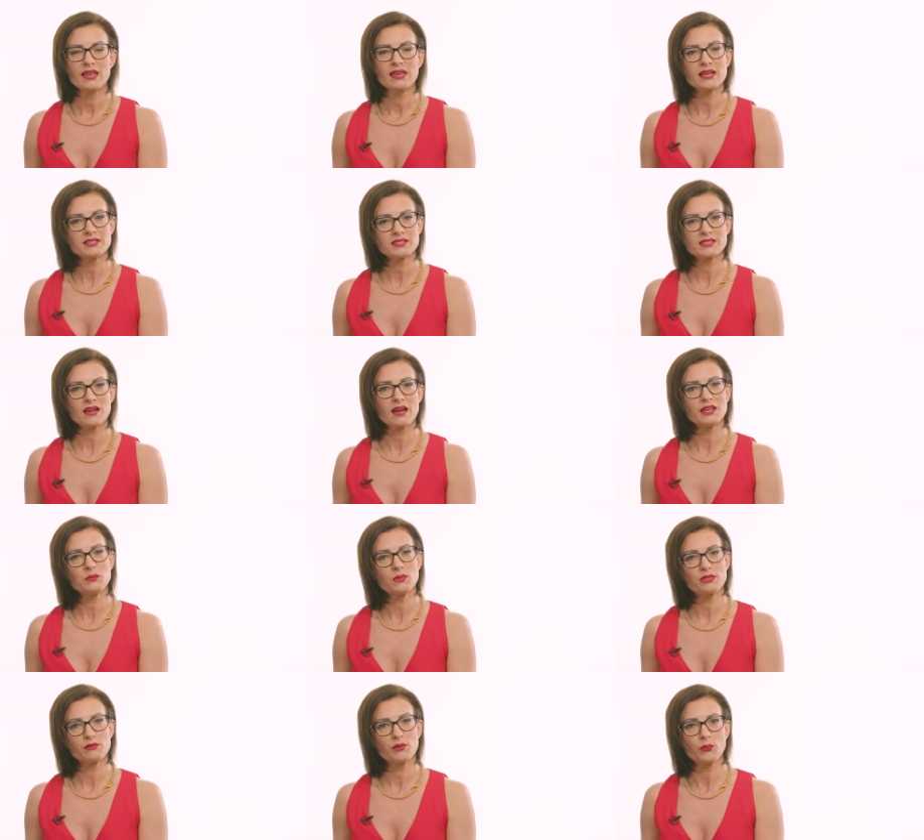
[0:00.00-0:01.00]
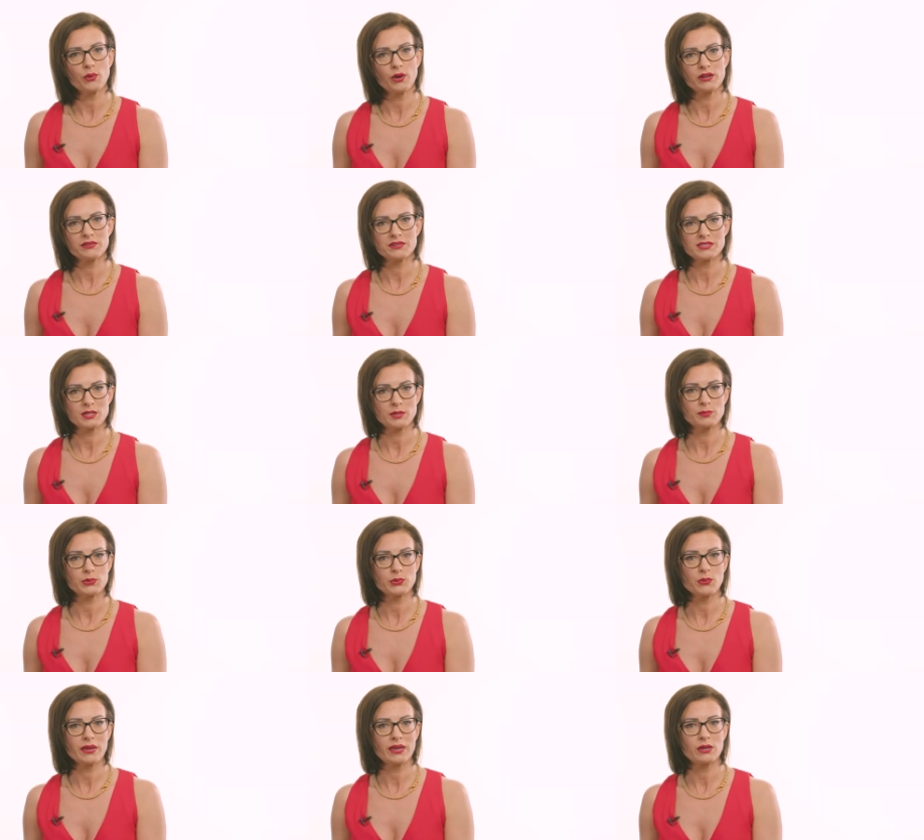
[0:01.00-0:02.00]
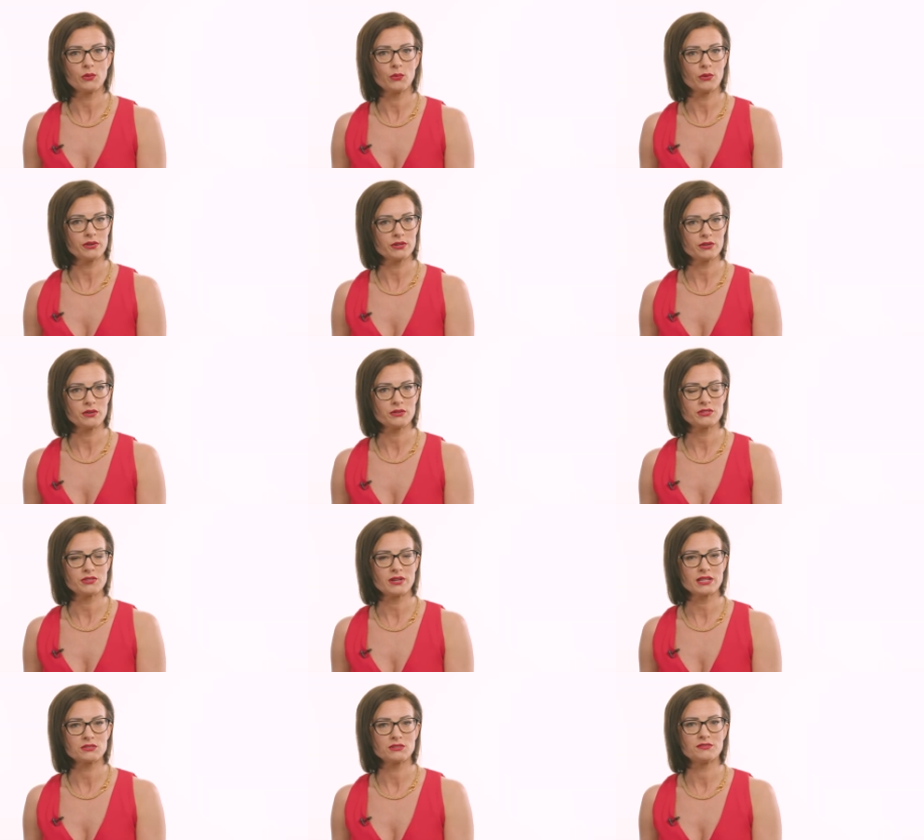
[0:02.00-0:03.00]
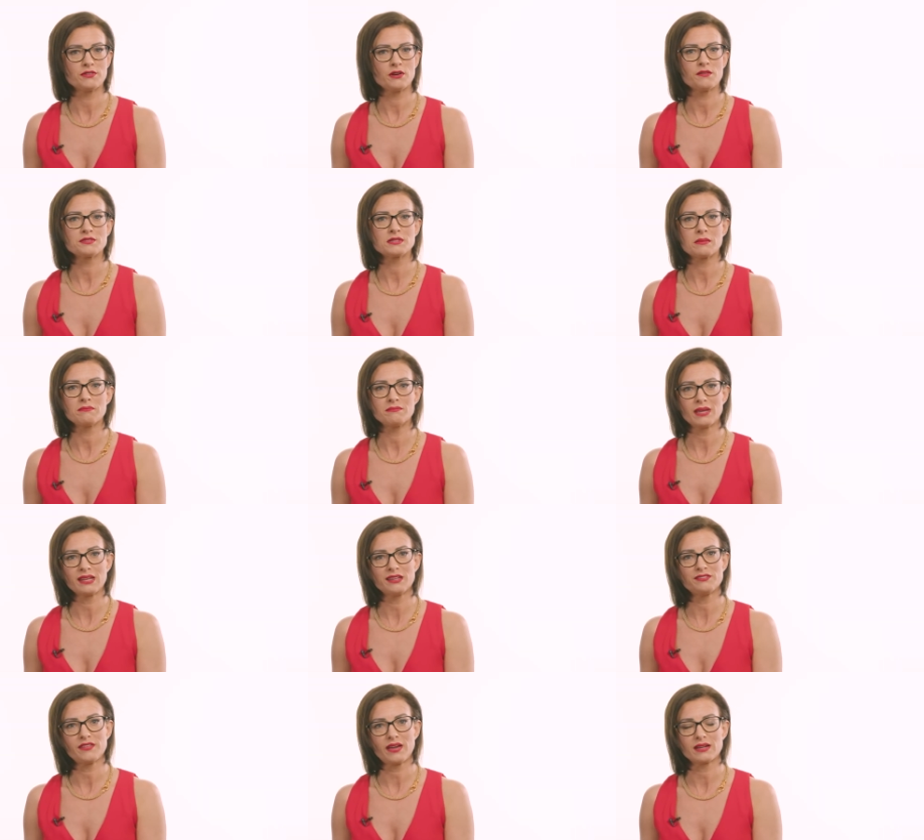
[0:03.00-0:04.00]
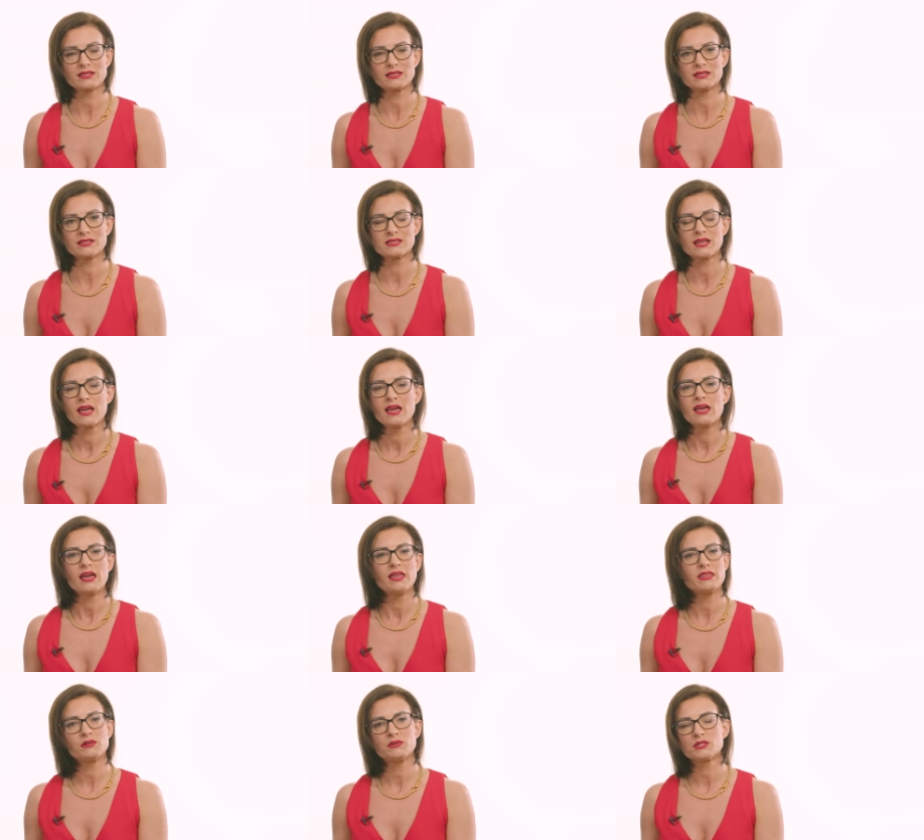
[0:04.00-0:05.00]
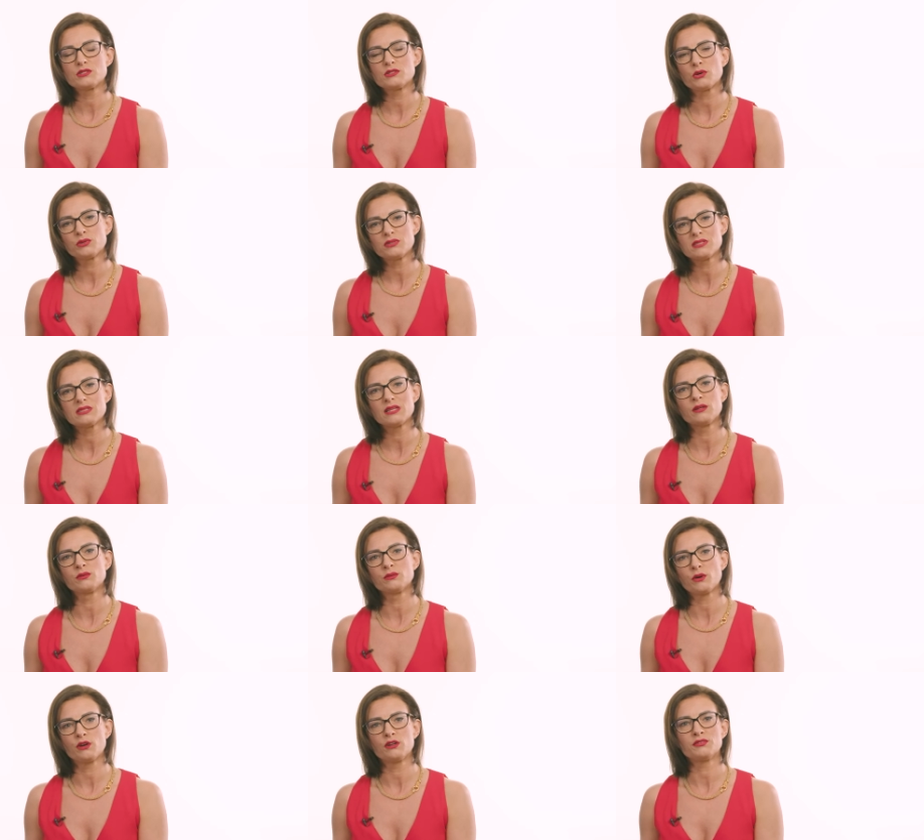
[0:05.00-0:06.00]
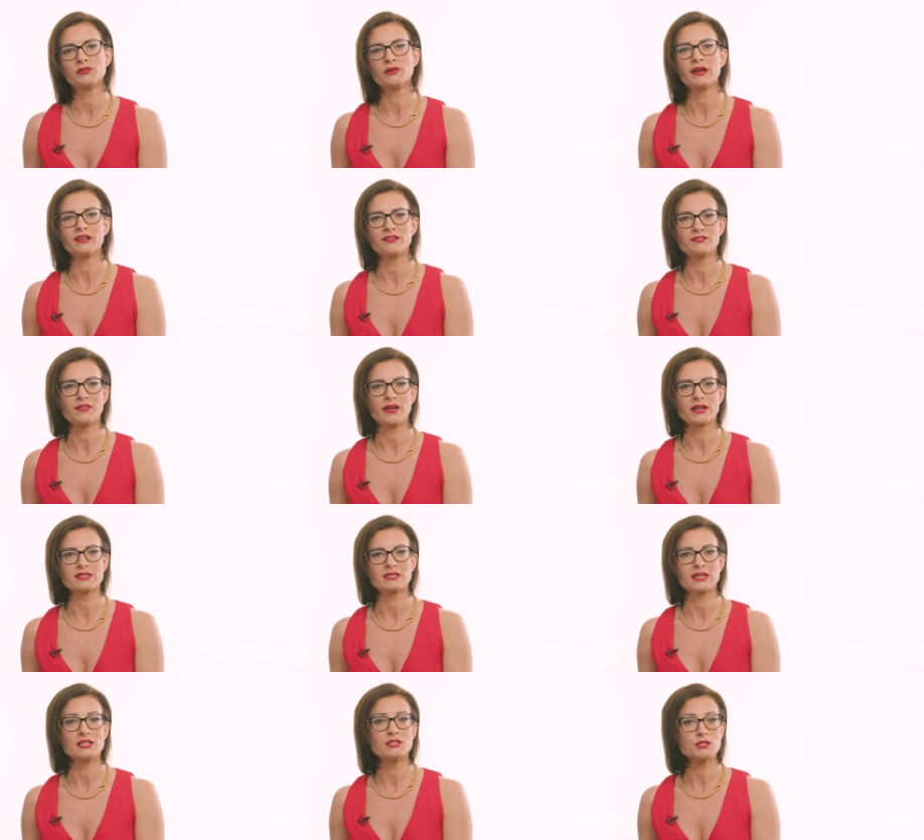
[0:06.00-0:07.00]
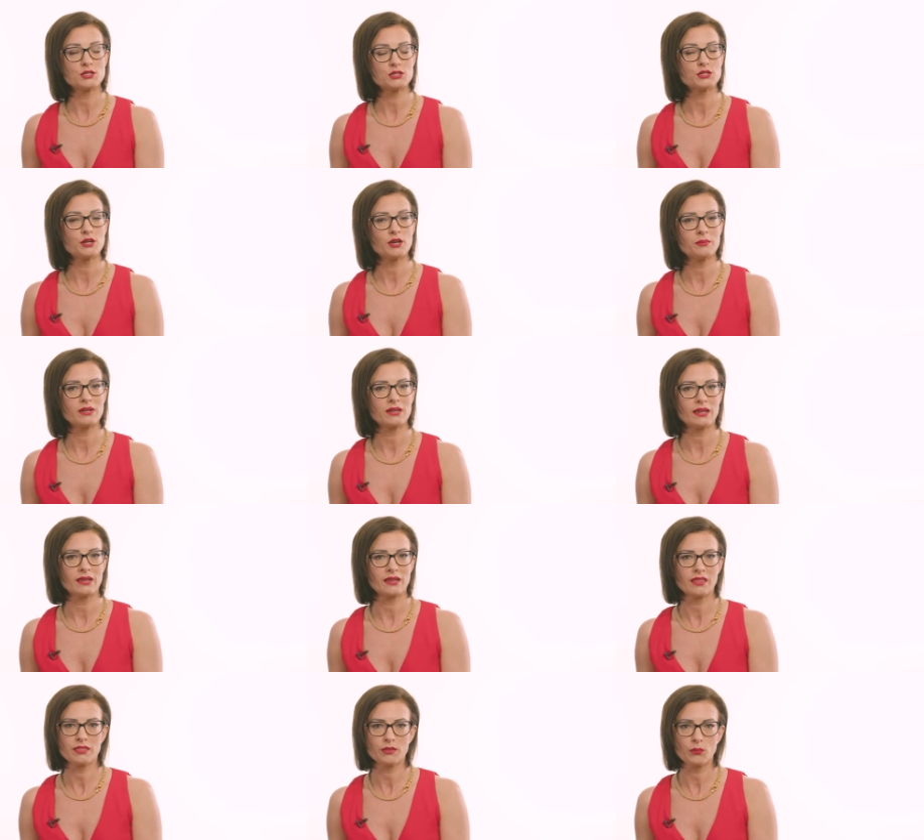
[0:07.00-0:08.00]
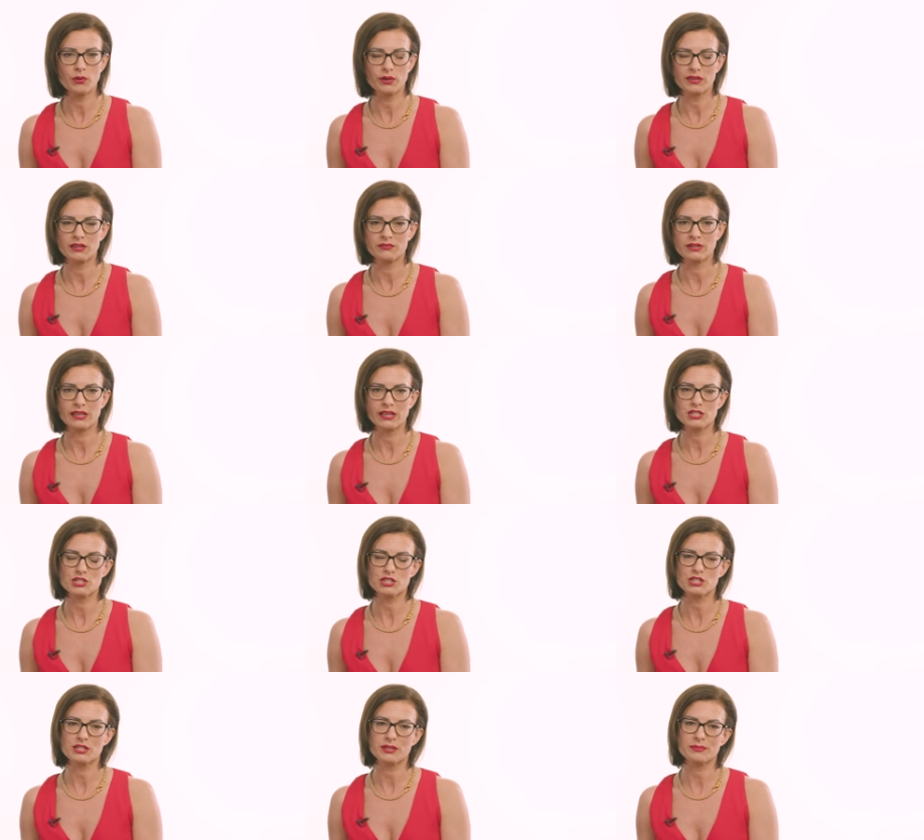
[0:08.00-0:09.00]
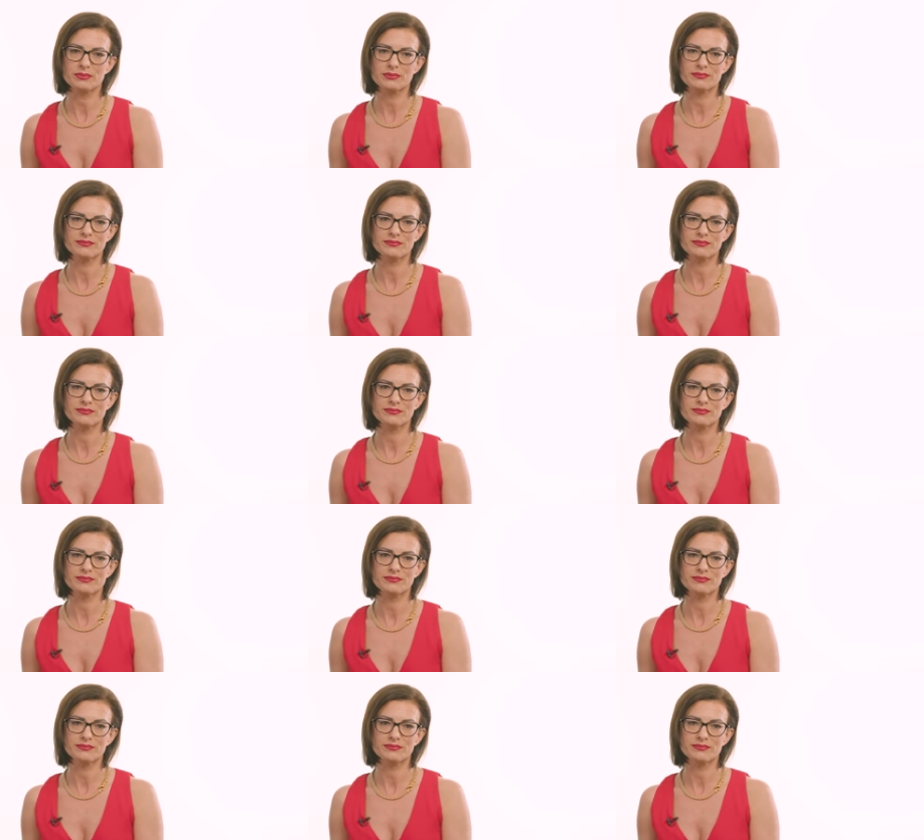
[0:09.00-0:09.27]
Now, deciding whether a worker is an employee or a contractor involves many factors, and there is no single overriding factor in determining the working relationship.